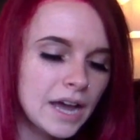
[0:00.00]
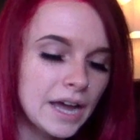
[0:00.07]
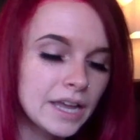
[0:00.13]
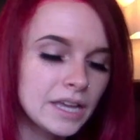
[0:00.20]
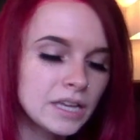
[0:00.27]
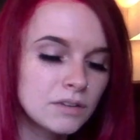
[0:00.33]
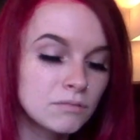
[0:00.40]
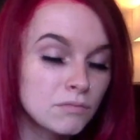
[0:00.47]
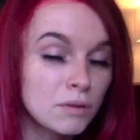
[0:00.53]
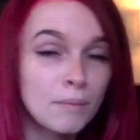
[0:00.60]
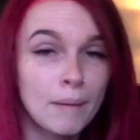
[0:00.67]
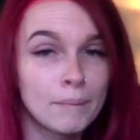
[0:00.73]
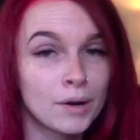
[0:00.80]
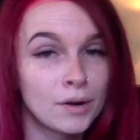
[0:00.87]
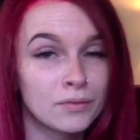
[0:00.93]
I can
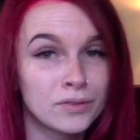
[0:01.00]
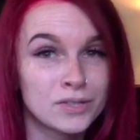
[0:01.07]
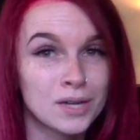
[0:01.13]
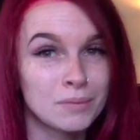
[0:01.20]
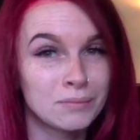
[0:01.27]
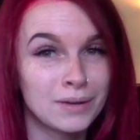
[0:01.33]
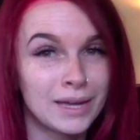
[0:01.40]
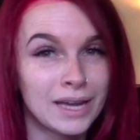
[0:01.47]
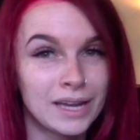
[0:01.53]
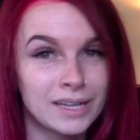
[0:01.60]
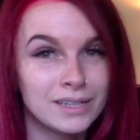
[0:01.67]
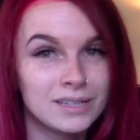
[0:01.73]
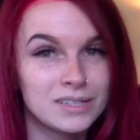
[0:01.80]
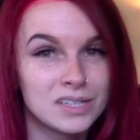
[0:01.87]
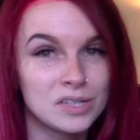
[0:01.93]
remember off the top of my head